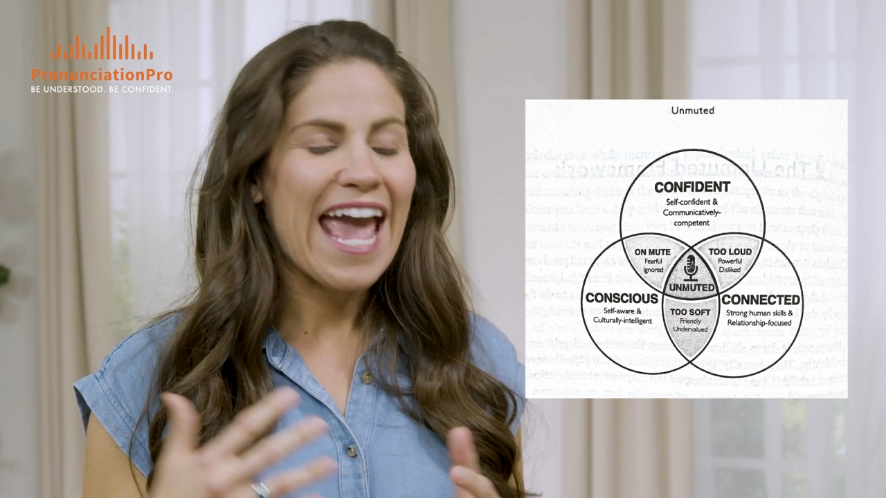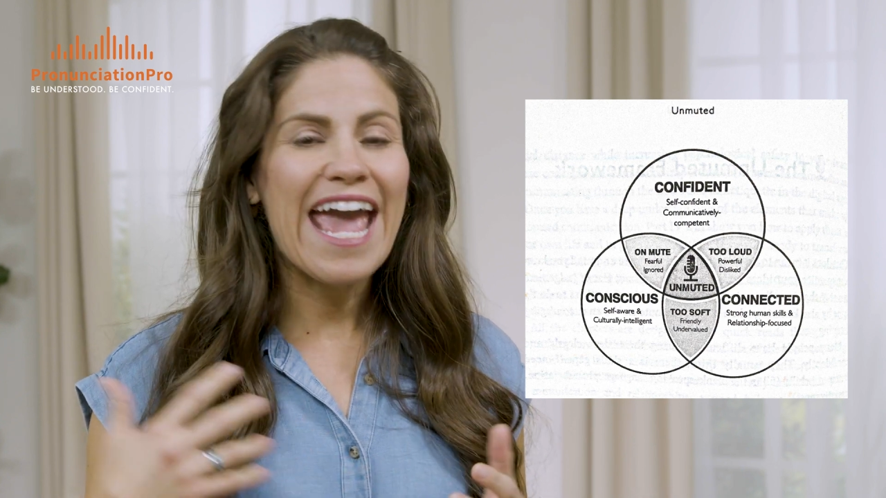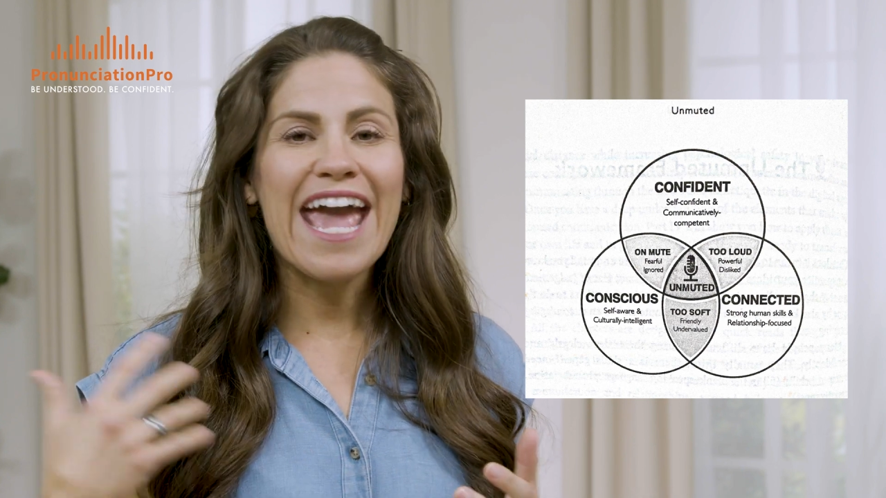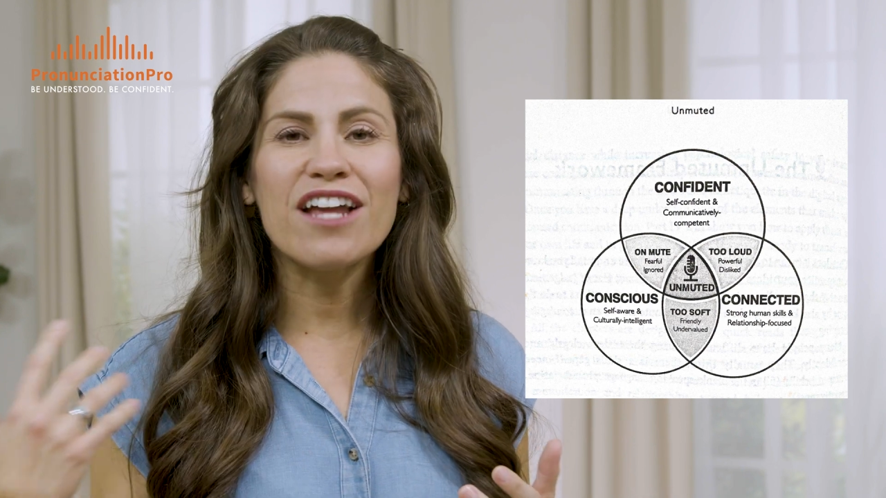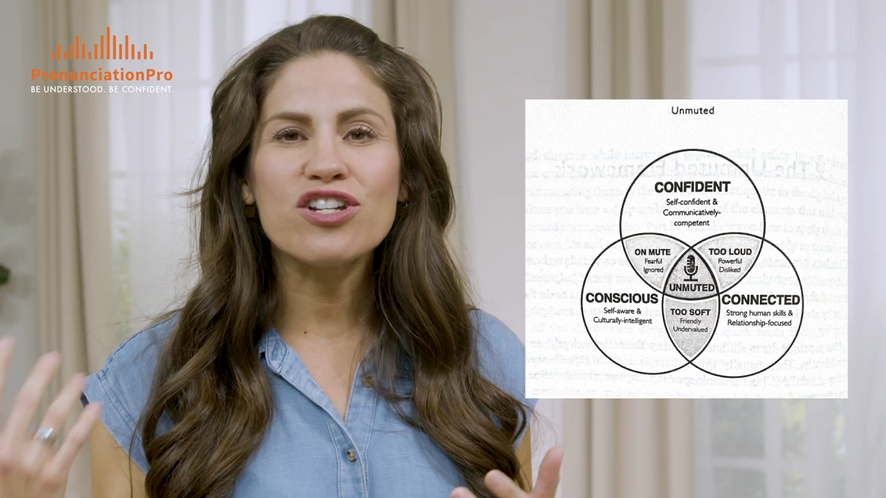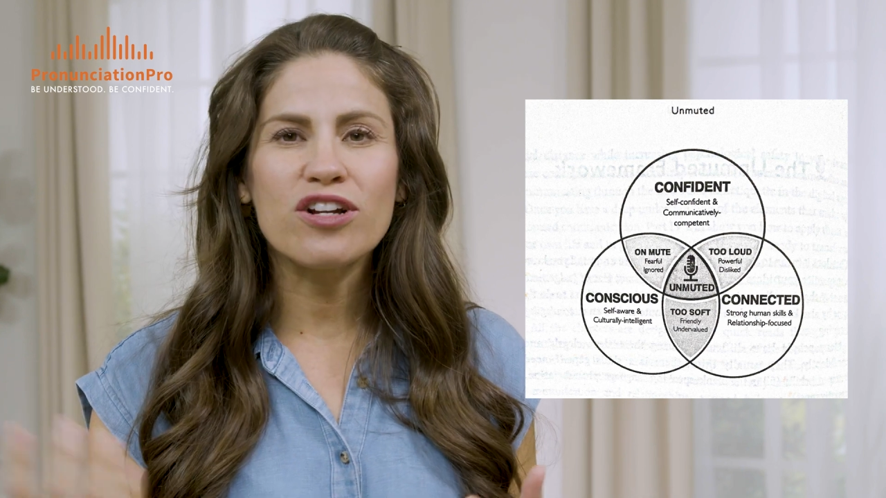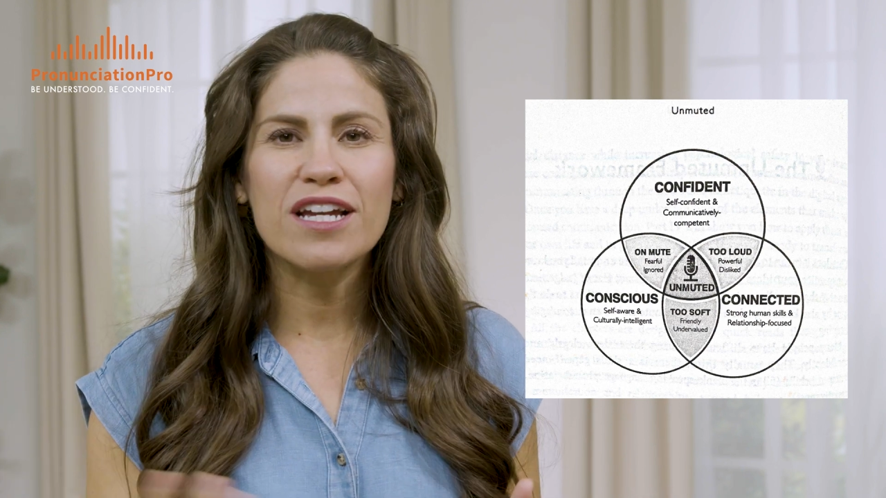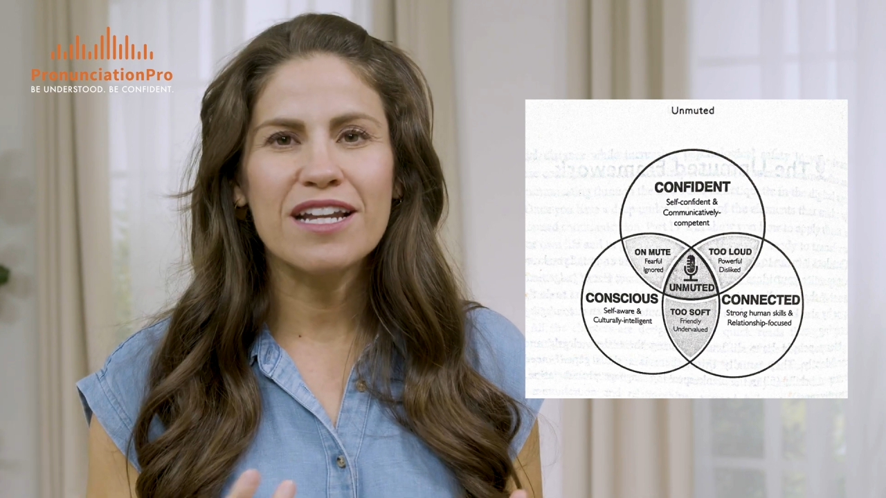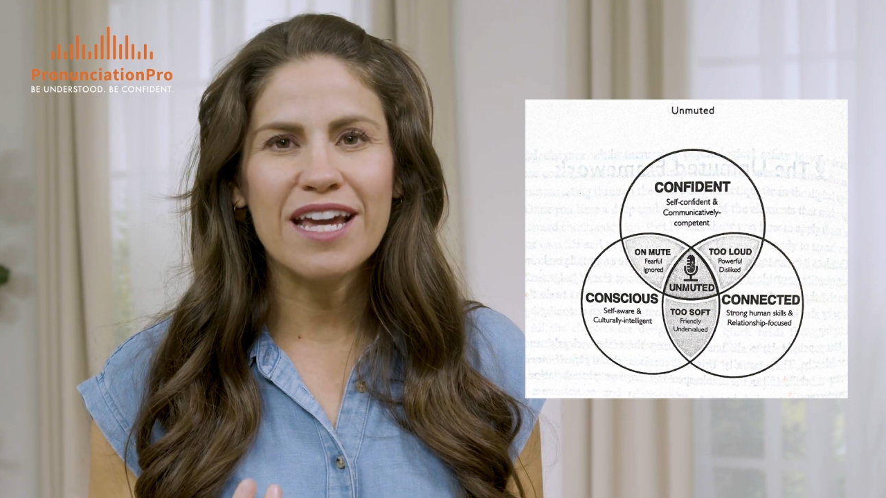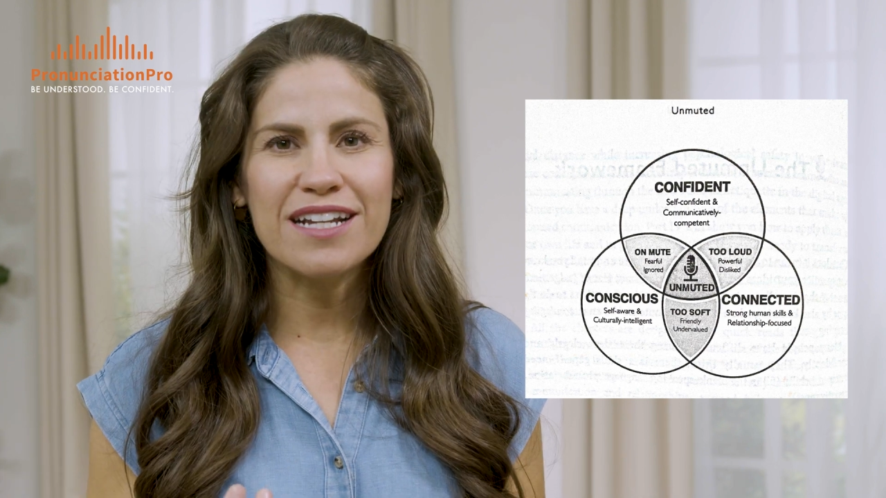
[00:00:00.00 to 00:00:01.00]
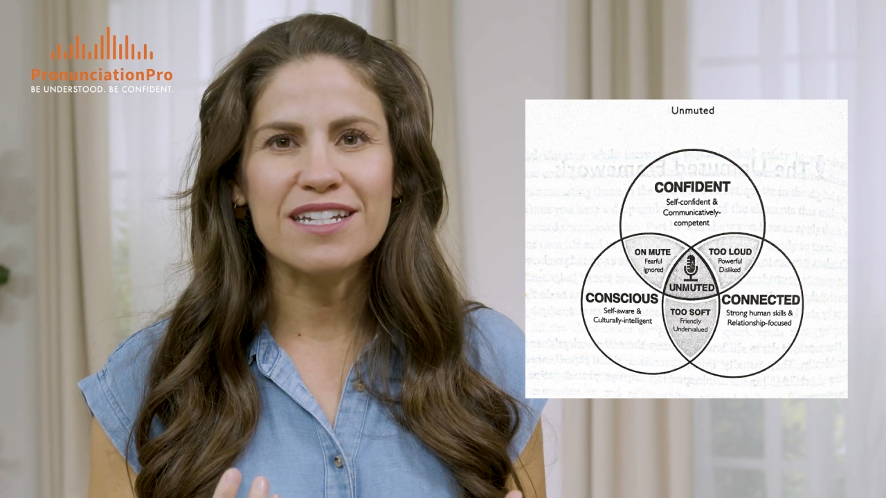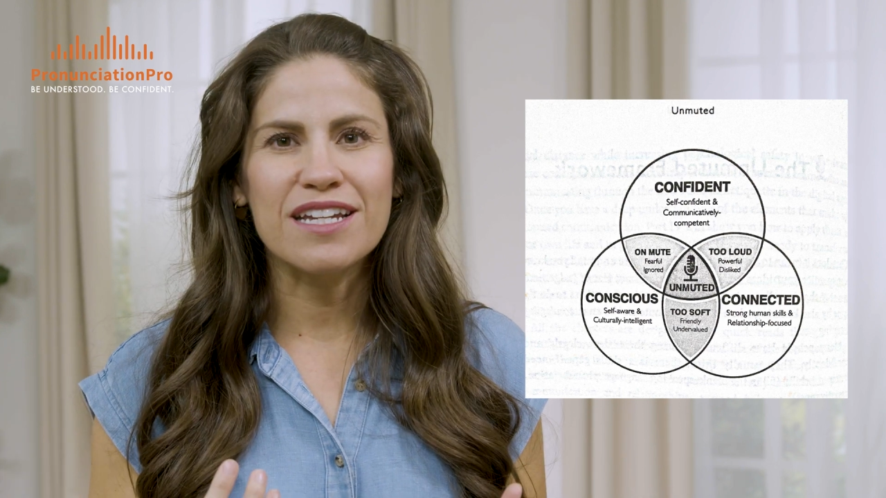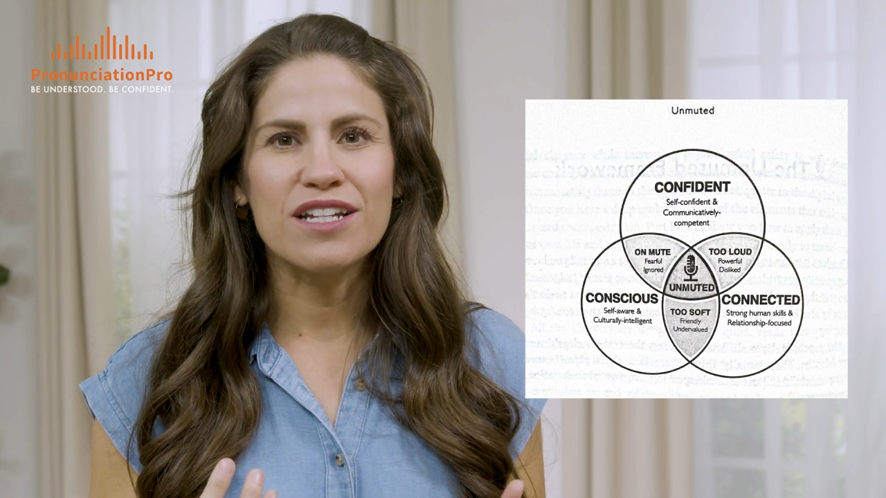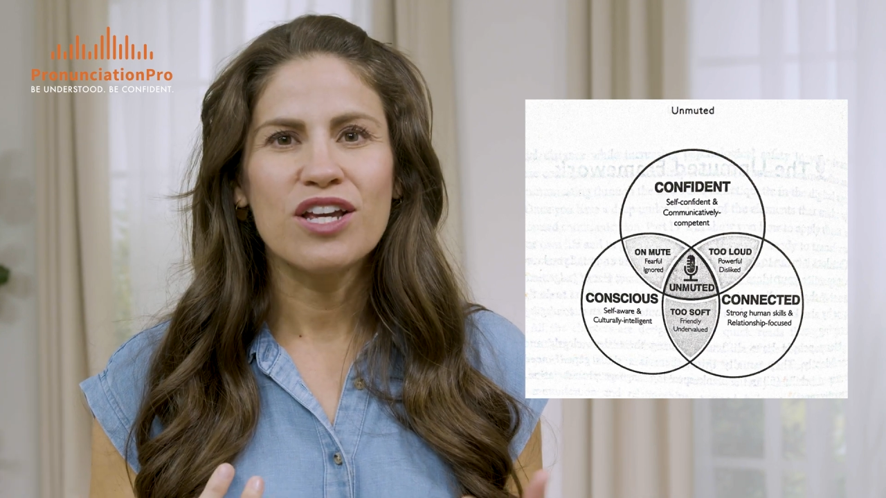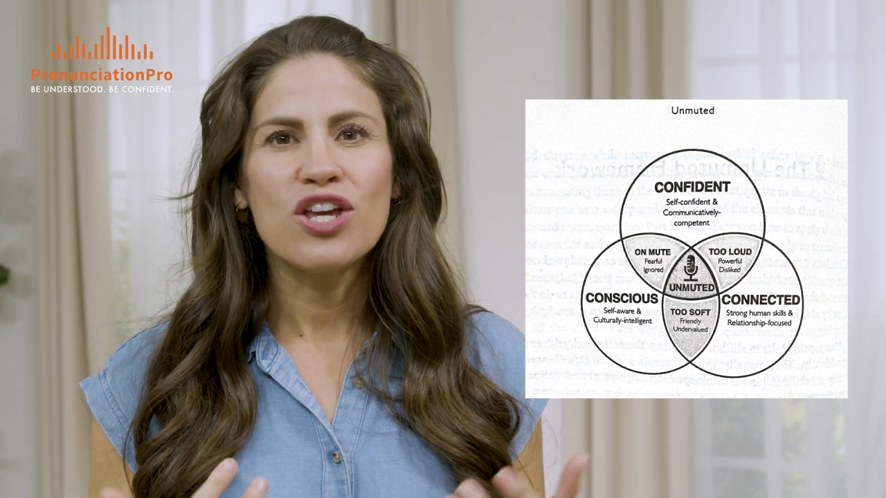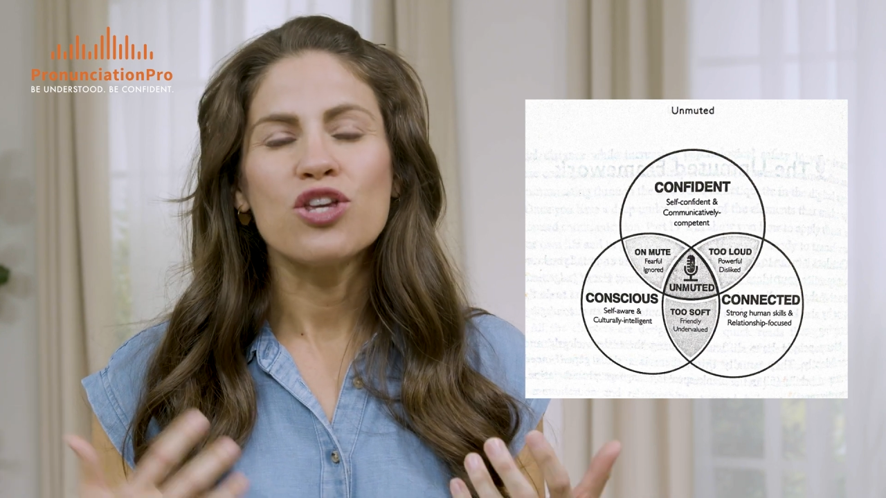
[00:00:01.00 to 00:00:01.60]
and you're connected.